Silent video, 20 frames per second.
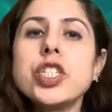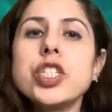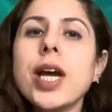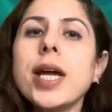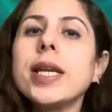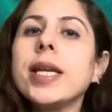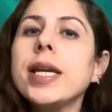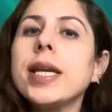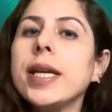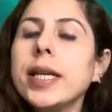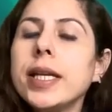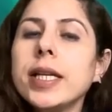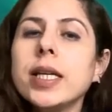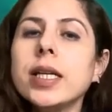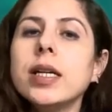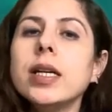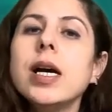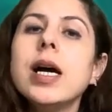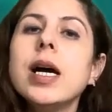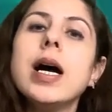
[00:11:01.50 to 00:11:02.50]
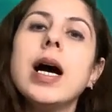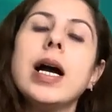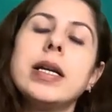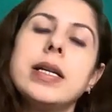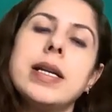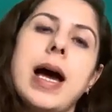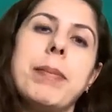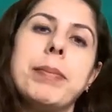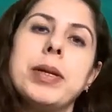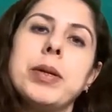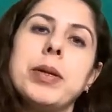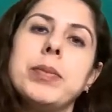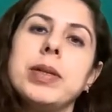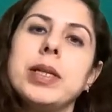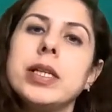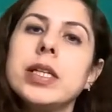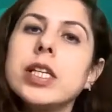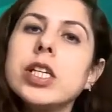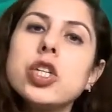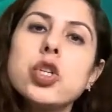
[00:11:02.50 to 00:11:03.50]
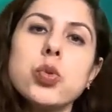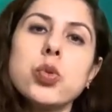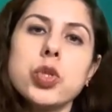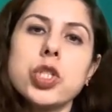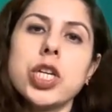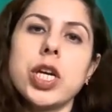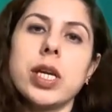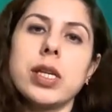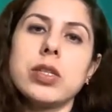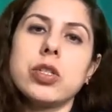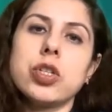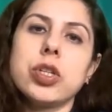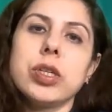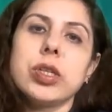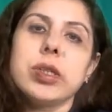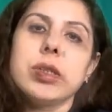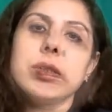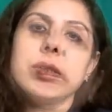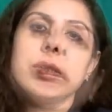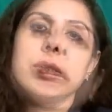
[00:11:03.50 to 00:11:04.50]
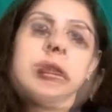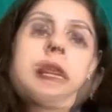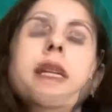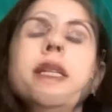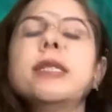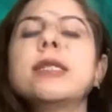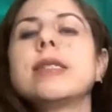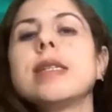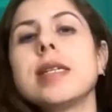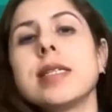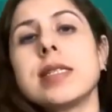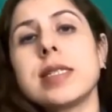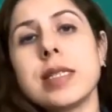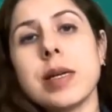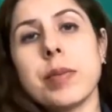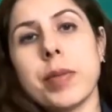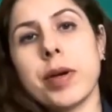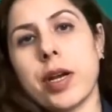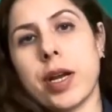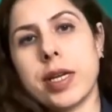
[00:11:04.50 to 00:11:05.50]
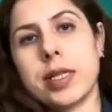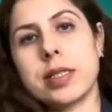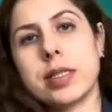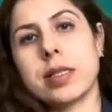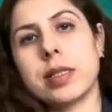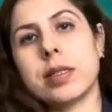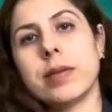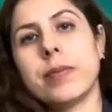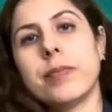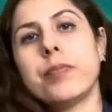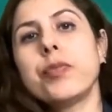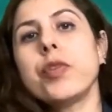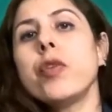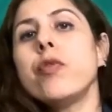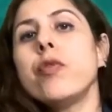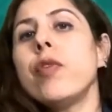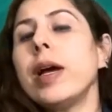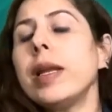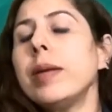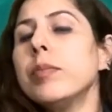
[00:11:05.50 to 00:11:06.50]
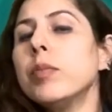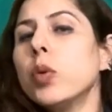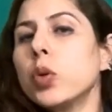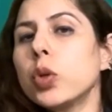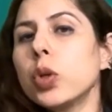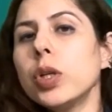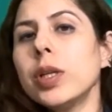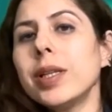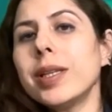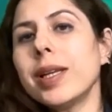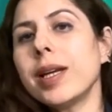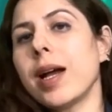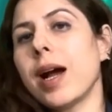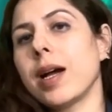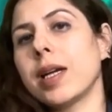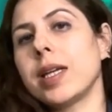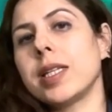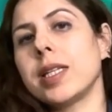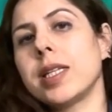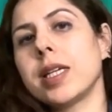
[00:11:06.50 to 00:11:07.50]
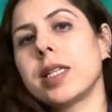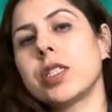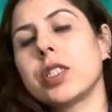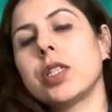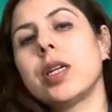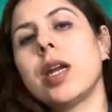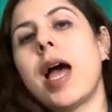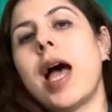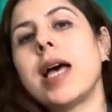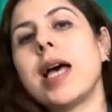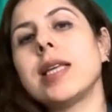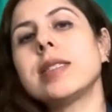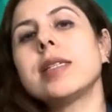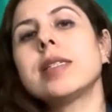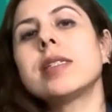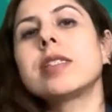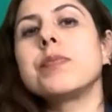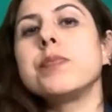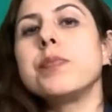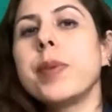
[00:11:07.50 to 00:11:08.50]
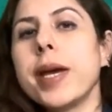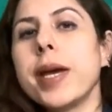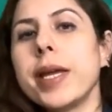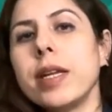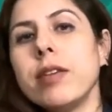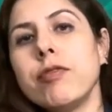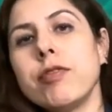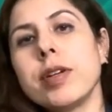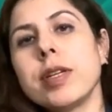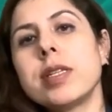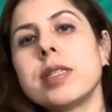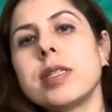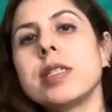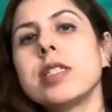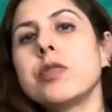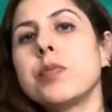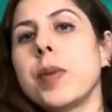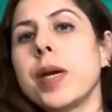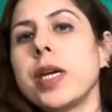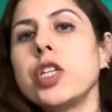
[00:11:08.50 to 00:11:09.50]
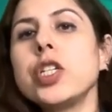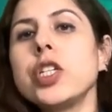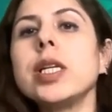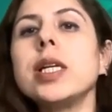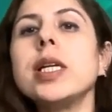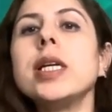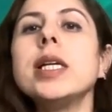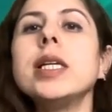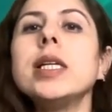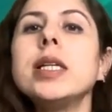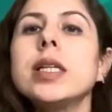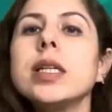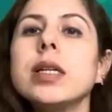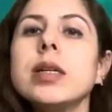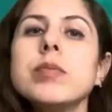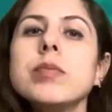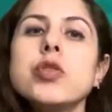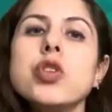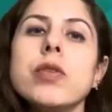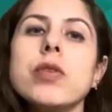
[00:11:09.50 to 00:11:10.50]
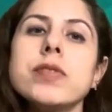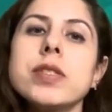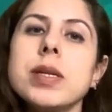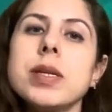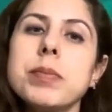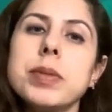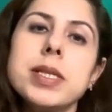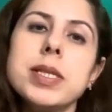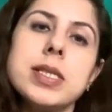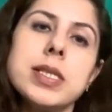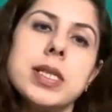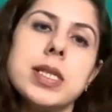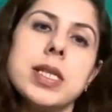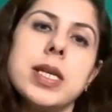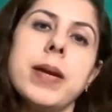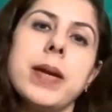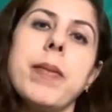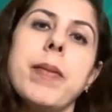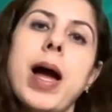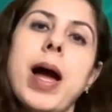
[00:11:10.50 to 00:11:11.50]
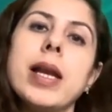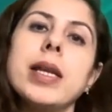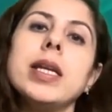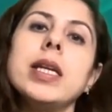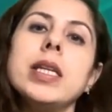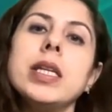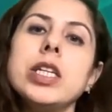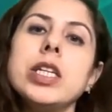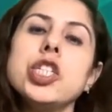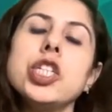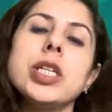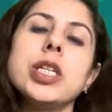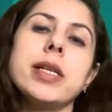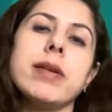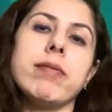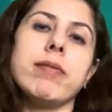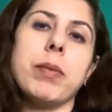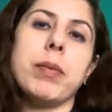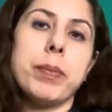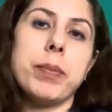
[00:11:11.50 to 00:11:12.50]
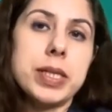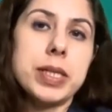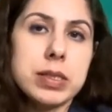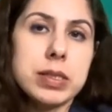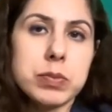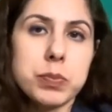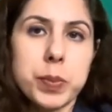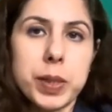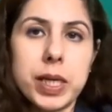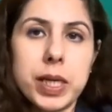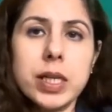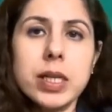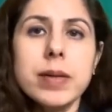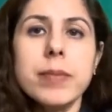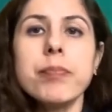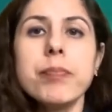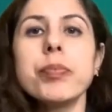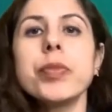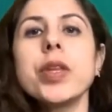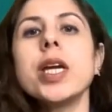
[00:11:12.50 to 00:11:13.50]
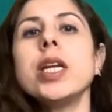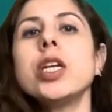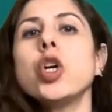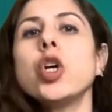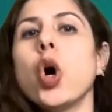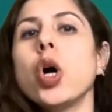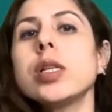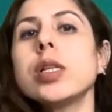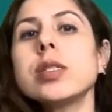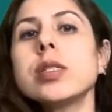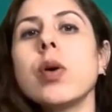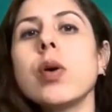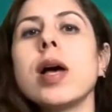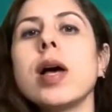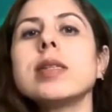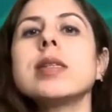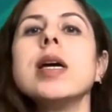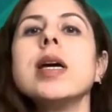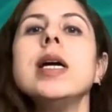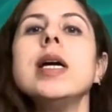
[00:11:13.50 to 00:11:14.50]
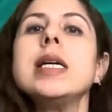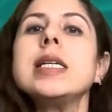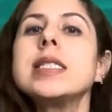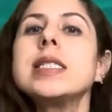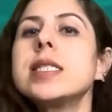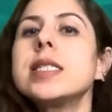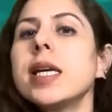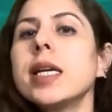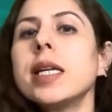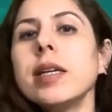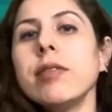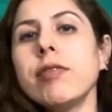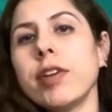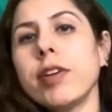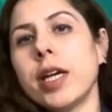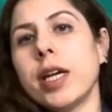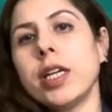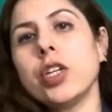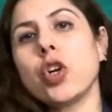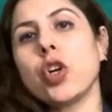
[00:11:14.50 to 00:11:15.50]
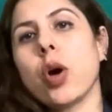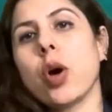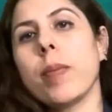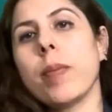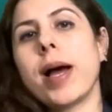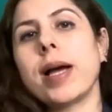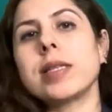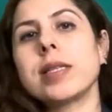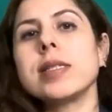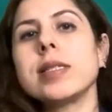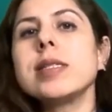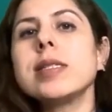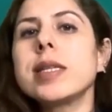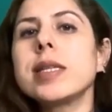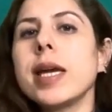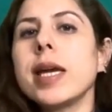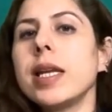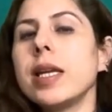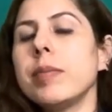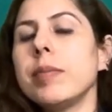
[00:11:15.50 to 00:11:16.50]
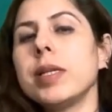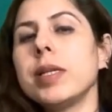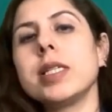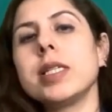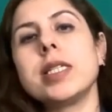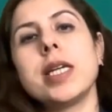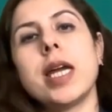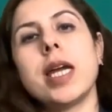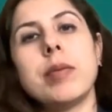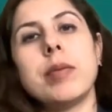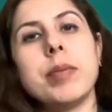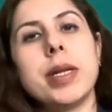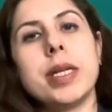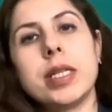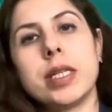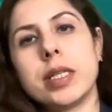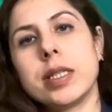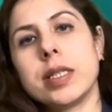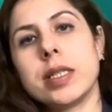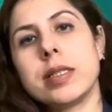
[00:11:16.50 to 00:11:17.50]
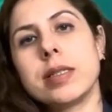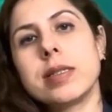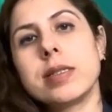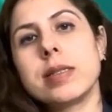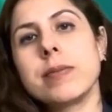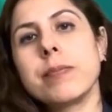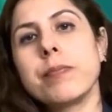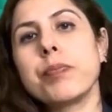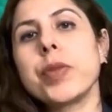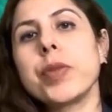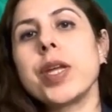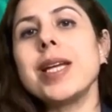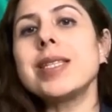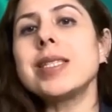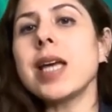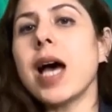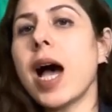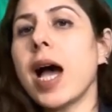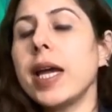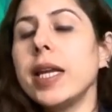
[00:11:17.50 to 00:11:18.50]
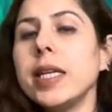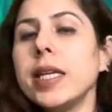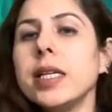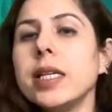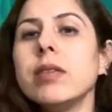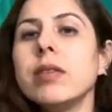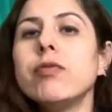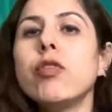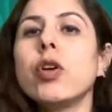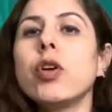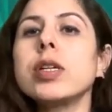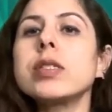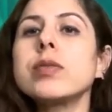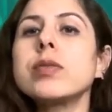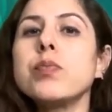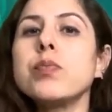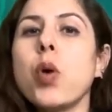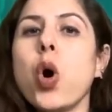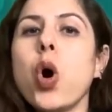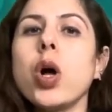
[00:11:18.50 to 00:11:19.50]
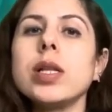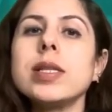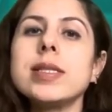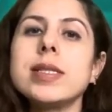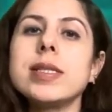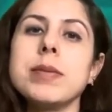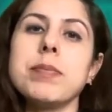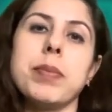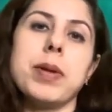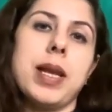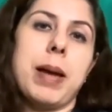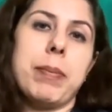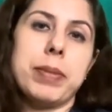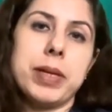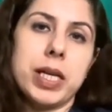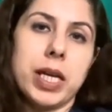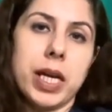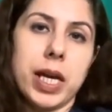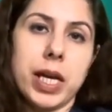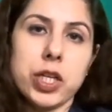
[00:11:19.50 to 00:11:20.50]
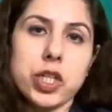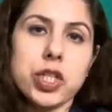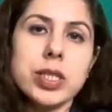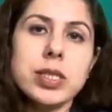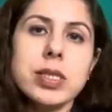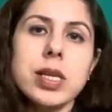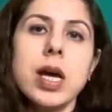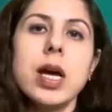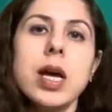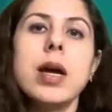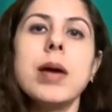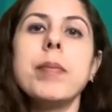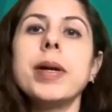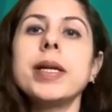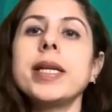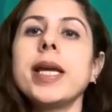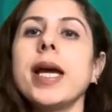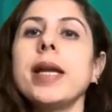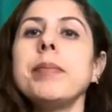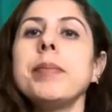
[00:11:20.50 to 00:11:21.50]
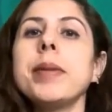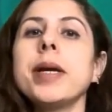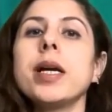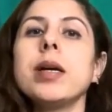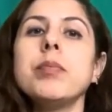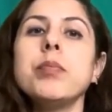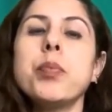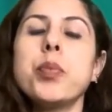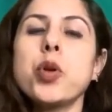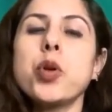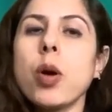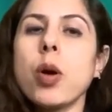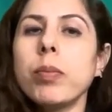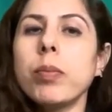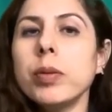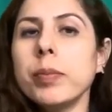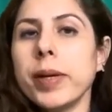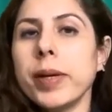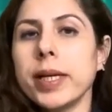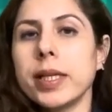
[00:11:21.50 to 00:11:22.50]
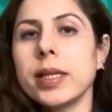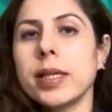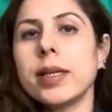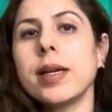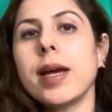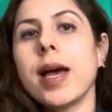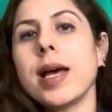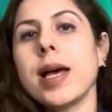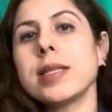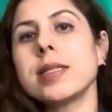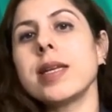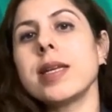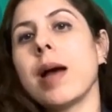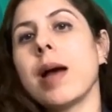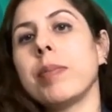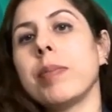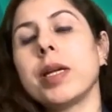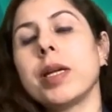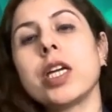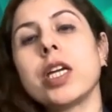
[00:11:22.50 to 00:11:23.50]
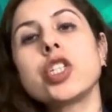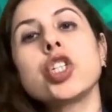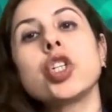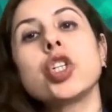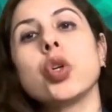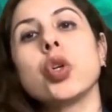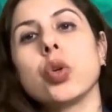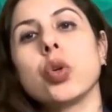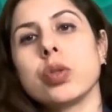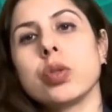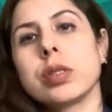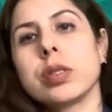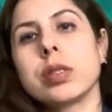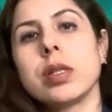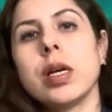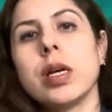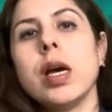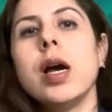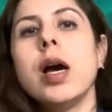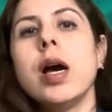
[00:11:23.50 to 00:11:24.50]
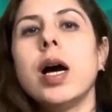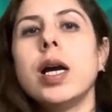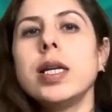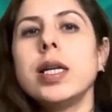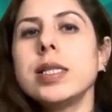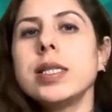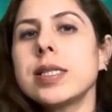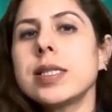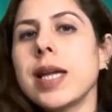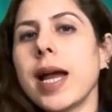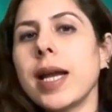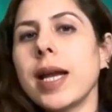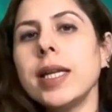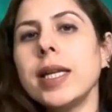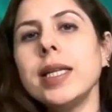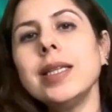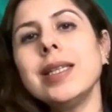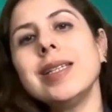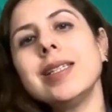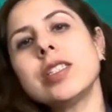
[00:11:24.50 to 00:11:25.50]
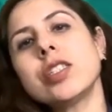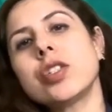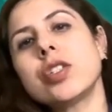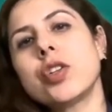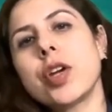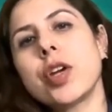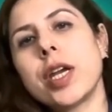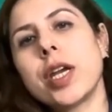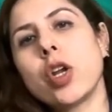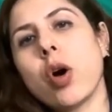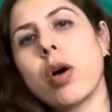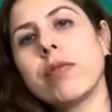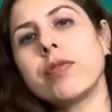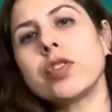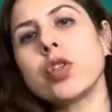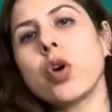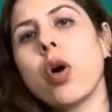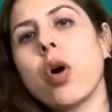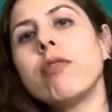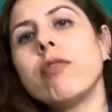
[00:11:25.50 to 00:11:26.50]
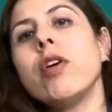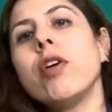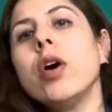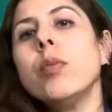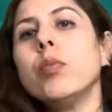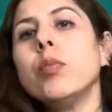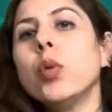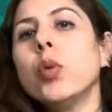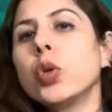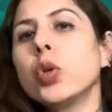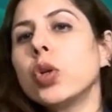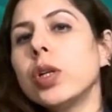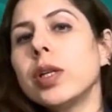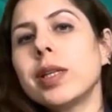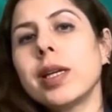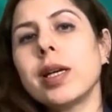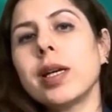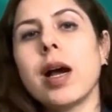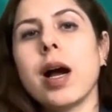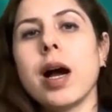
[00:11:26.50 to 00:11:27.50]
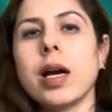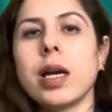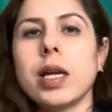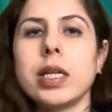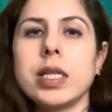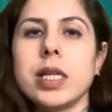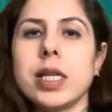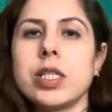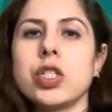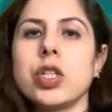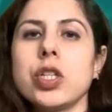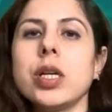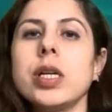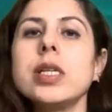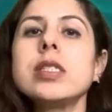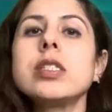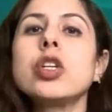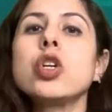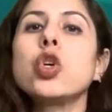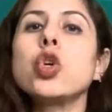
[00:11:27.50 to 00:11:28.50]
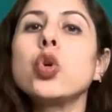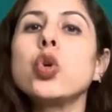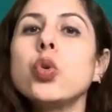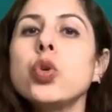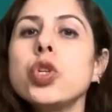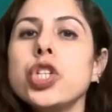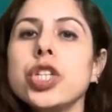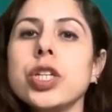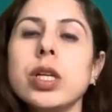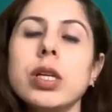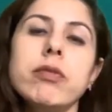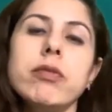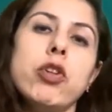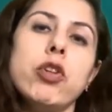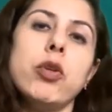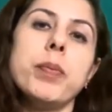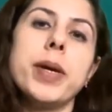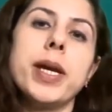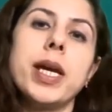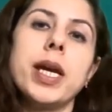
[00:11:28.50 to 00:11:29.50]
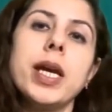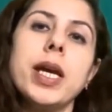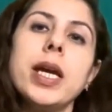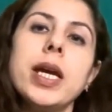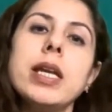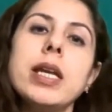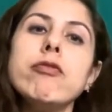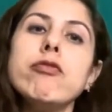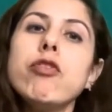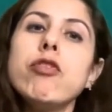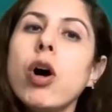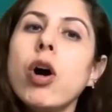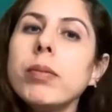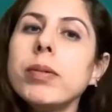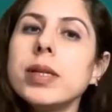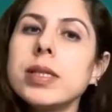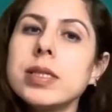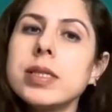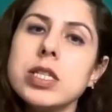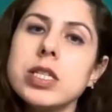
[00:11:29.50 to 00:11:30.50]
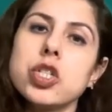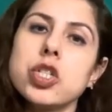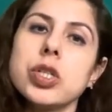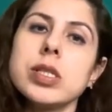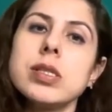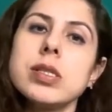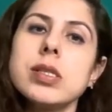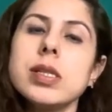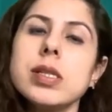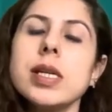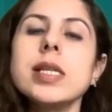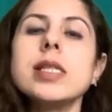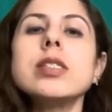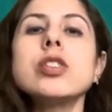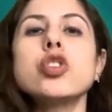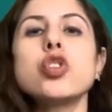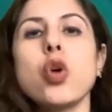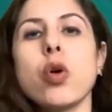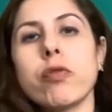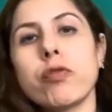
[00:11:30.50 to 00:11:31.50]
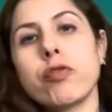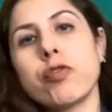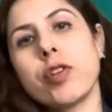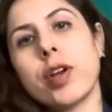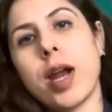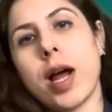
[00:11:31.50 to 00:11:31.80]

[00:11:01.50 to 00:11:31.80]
can hinder adaptability to change. Let's summarize it. While monolithic architecture has its benefits, especially in terms of simplicity and initial development speed, it also has significant drawbacks in scalability and maintenance. It's ideal for small, simple applications, but can become problematic as the application grows. Understanding these trade offs of monolithic architecture is crucial for making informed decisions in software